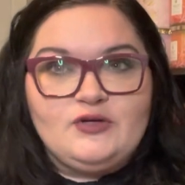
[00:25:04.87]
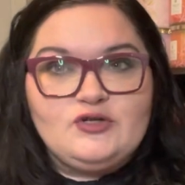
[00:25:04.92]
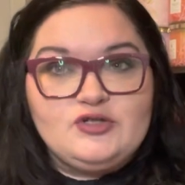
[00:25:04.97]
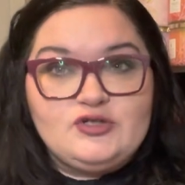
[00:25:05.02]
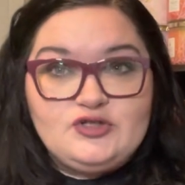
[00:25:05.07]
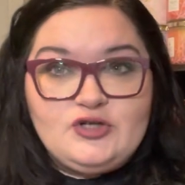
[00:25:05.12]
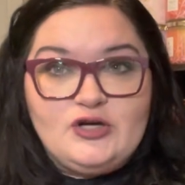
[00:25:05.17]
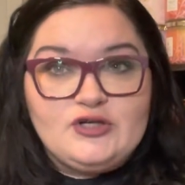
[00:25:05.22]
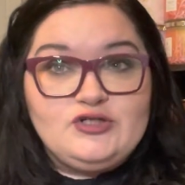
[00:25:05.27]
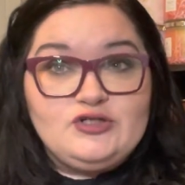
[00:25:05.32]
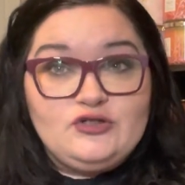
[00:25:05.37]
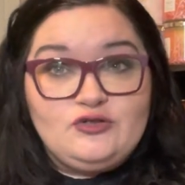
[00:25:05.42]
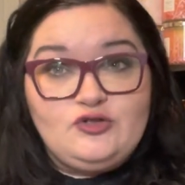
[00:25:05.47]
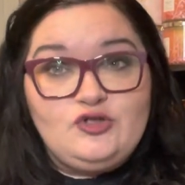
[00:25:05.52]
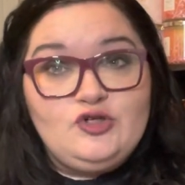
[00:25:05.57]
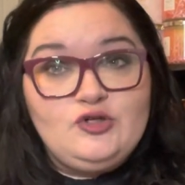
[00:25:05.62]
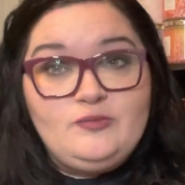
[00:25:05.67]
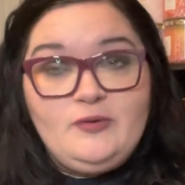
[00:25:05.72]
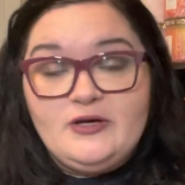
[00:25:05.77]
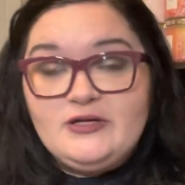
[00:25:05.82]
just charging you
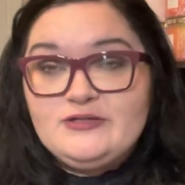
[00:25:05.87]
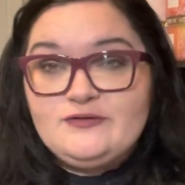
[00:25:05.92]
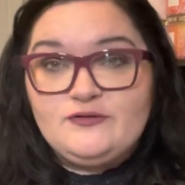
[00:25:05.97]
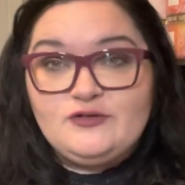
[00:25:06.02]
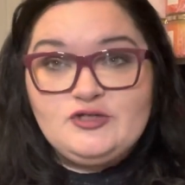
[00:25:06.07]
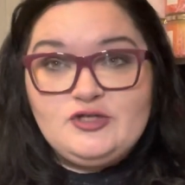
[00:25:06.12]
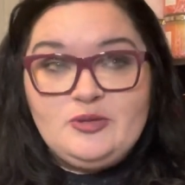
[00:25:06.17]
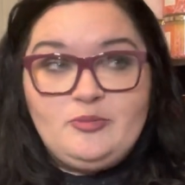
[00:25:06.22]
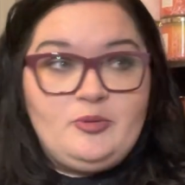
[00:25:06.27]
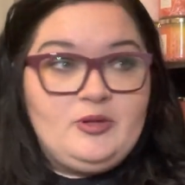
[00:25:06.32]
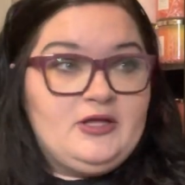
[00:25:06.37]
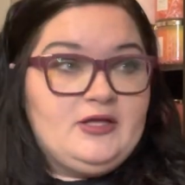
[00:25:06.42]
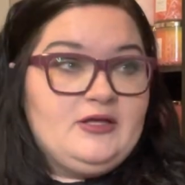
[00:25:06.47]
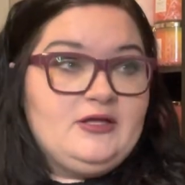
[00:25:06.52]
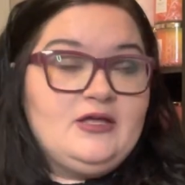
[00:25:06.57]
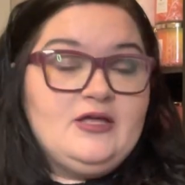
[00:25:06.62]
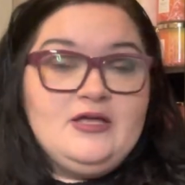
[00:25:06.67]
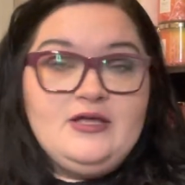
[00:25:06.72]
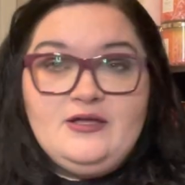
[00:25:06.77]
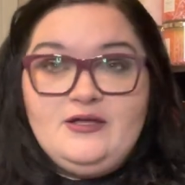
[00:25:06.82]
two bucks for
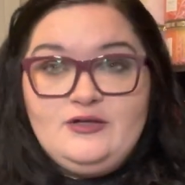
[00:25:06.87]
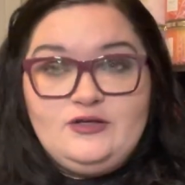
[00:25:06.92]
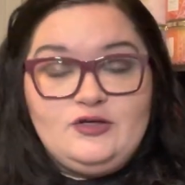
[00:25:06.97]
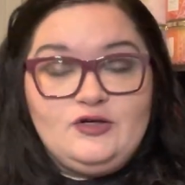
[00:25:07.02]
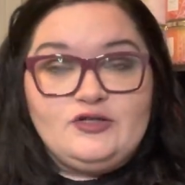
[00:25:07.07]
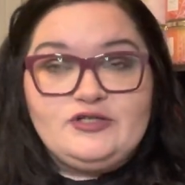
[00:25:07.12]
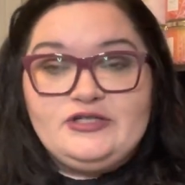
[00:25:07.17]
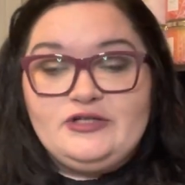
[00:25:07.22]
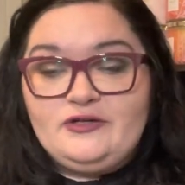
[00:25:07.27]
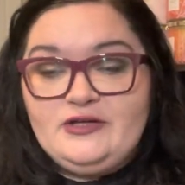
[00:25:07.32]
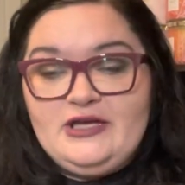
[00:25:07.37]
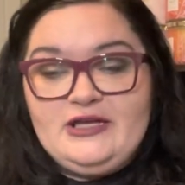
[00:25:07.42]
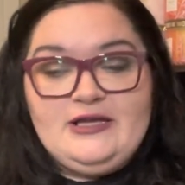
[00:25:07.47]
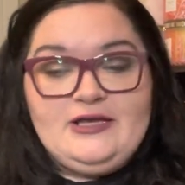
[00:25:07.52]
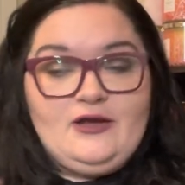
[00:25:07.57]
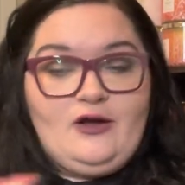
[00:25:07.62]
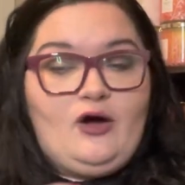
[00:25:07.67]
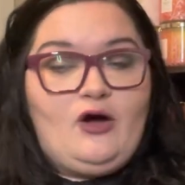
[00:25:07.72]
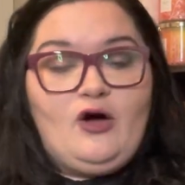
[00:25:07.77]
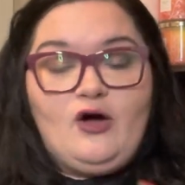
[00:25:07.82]
shipping, you're still
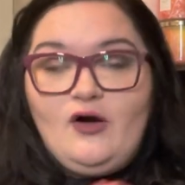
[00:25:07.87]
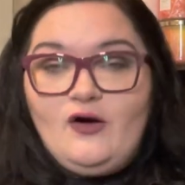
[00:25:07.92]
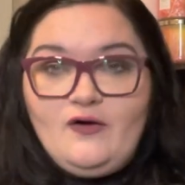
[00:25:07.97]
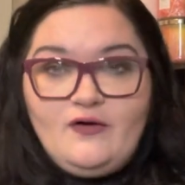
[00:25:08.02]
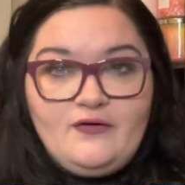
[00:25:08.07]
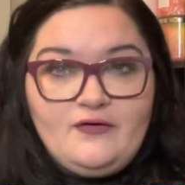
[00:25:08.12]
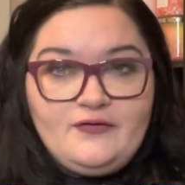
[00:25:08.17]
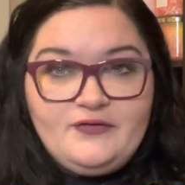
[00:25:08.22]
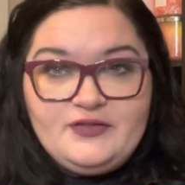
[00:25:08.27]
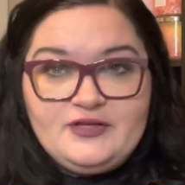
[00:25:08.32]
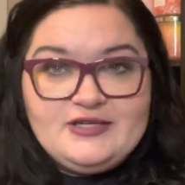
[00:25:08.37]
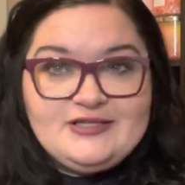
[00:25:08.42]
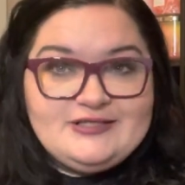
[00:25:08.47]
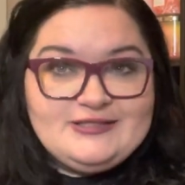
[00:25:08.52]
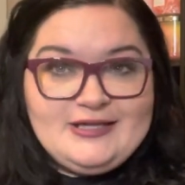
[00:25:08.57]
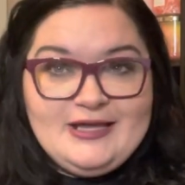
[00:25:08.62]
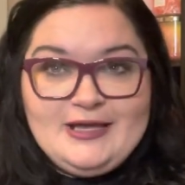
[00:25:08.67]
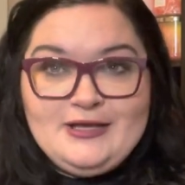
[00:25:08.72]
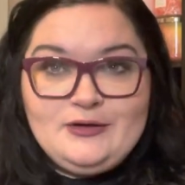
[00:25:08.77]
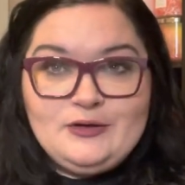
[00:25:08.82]
getting all the
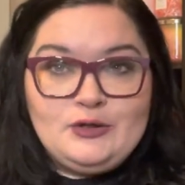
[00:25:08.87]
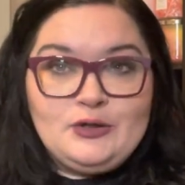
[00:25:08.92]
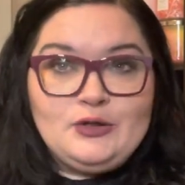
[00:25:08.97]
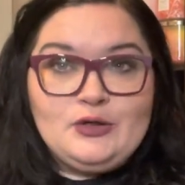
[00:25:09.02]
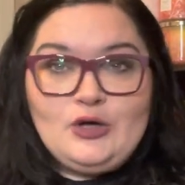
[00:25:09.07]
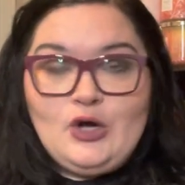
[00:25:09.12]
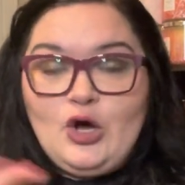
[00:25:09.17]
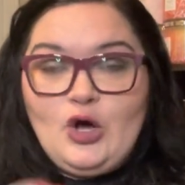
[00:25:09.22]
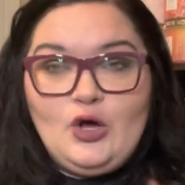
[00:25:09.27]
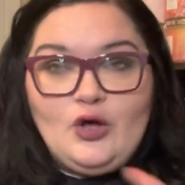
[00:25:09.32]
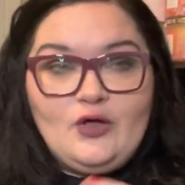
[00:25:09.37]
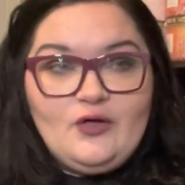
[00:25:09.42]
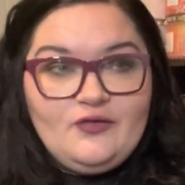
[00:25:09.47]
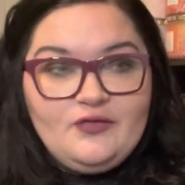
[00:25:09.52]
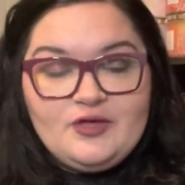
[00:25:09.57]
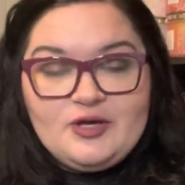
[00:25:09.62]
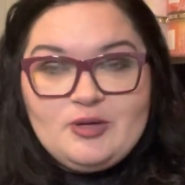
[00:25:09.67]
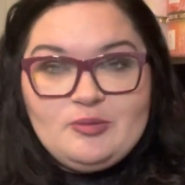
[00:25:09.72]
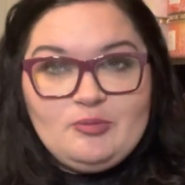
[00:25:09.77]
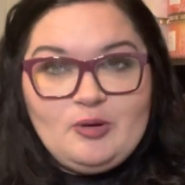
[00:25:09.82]
container, all
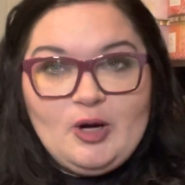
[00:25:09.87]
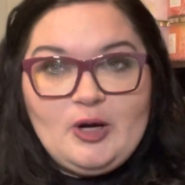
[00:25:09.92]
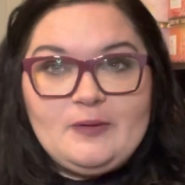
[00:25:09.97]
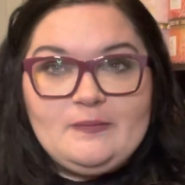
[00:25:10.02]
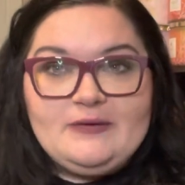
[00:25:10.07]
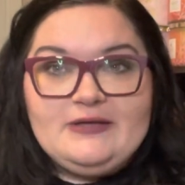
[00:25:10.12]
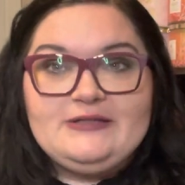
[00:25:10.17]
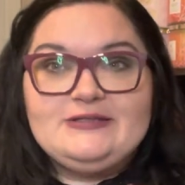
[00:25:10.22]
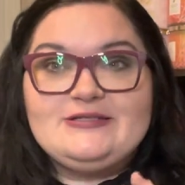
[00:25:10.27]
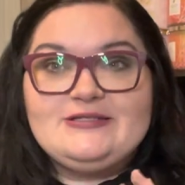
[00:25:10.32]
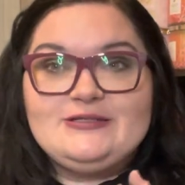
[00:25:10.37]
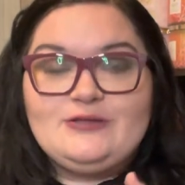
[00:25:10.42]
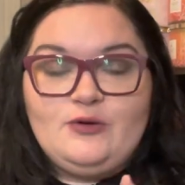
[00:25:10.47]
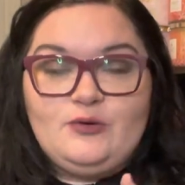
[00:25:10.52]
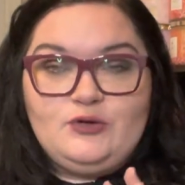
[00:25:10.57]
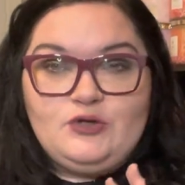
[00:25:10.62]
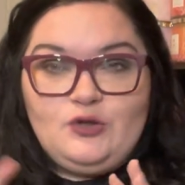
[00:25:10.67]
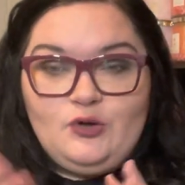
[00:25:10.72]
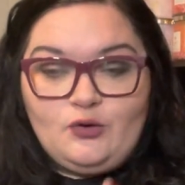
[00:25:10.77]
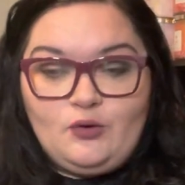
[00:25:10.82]
the compartments. So
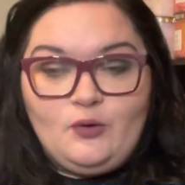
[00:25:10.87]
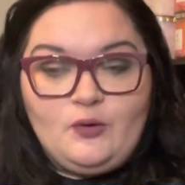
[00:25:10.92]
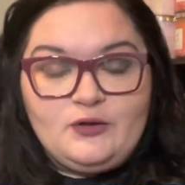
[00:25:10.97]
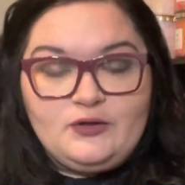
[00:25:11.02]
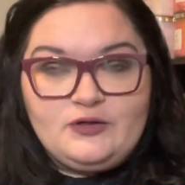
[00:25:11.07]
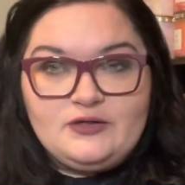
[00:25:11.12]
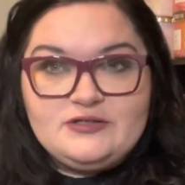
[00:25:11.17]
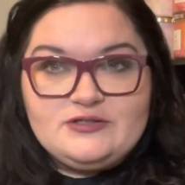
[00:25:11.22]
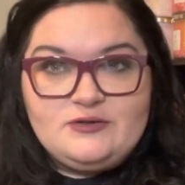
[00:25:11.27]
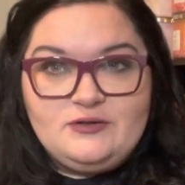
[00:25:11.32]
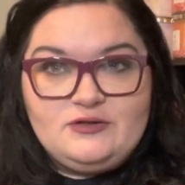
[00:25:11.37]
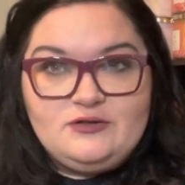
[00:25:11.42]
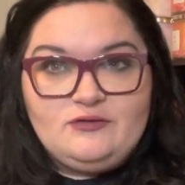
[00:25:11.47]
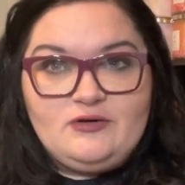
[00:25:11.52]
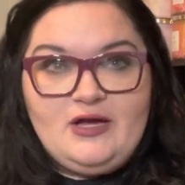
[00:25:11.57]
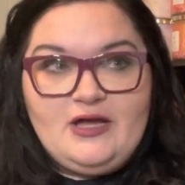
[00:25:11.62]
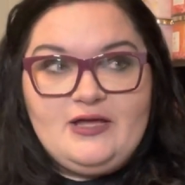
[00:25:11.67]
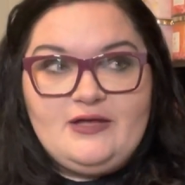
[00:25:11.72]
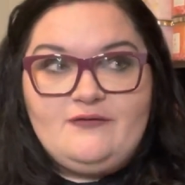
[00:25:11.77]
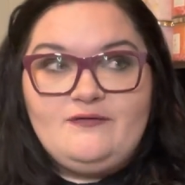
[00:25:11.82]
your order is going to
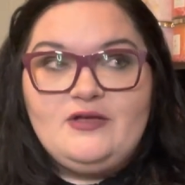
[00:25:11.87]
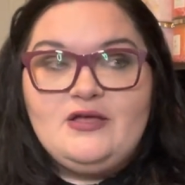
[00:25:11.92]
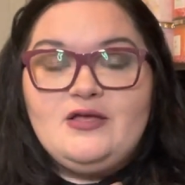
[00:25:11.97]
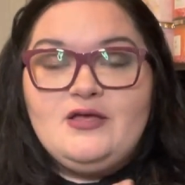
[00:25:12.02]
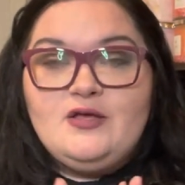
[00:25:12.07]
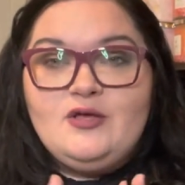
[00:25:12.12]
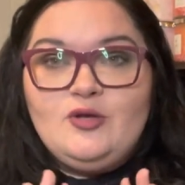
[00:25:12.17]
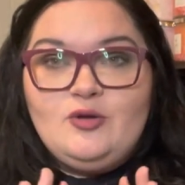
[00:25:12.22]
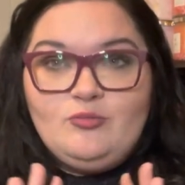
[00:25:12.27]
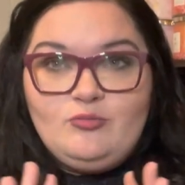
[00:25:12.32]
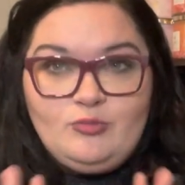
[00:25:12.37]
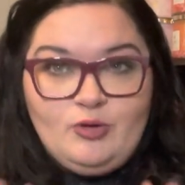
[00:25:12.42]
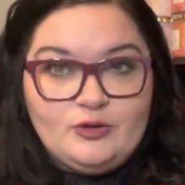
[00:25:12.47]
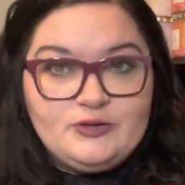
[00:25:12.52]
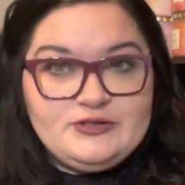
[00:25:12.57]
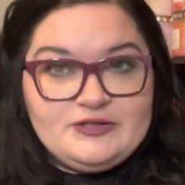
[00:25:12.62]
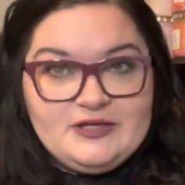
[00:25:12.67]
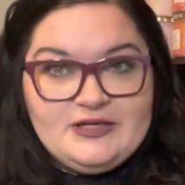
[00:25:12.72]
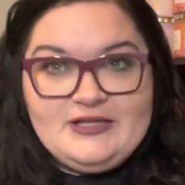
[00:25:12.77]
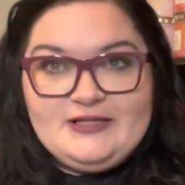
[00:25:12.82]
arrive
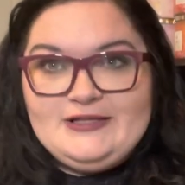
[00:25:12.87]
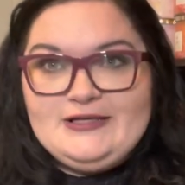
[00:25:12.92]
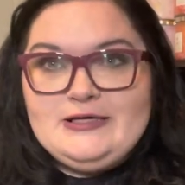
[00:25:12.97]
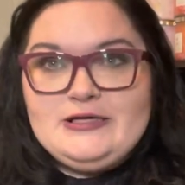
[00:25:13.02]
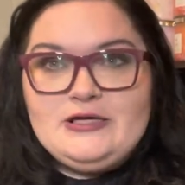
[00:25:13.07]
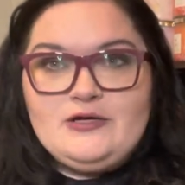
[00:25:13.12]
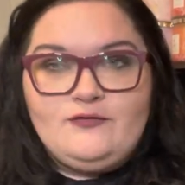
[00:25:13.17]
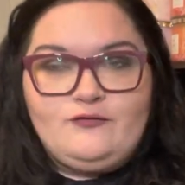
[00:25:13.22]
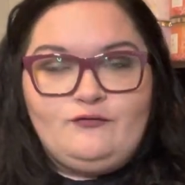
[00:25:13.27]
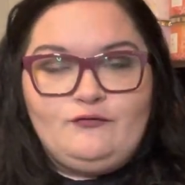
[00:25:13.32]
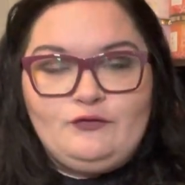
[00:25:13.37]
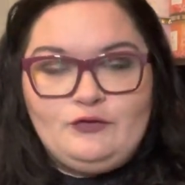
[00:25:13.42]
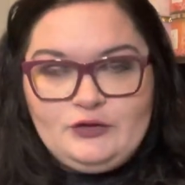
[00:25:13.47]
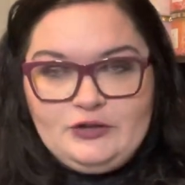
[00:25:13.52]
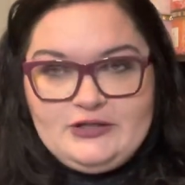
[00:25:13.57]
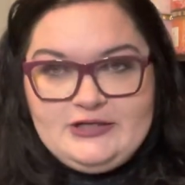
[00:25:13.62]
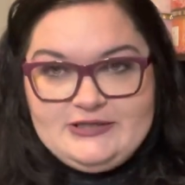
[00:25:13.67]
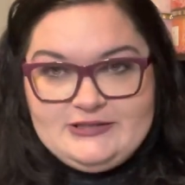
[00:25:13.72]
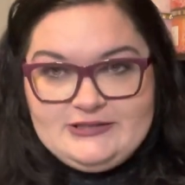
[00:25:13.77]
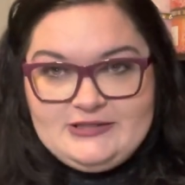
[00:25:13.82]
most likely
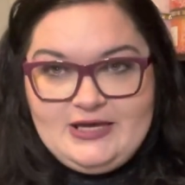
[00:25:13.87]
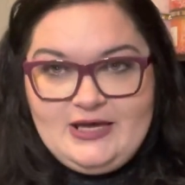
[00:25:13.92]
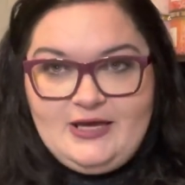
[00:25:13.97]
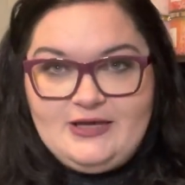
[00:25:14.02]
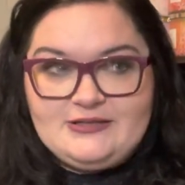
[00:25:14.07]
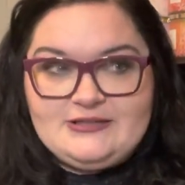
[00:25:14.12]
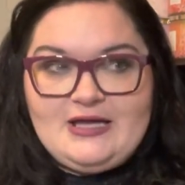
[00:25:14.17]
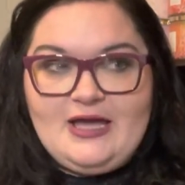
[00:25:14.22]
fully intact.